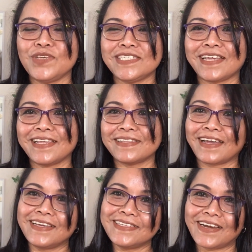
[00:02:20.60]
we
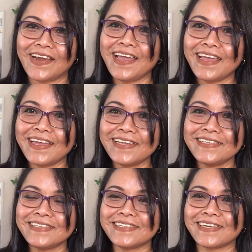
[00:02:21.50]
sanitize our
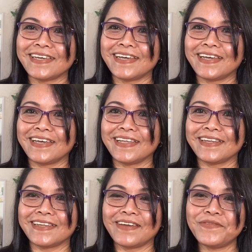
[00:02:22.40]
hands
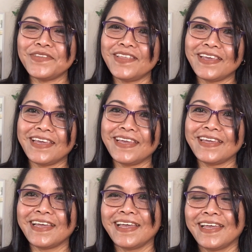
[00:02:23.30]
and
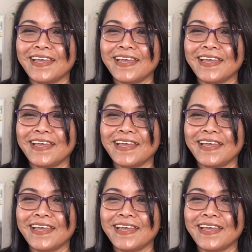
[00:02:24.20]
everything.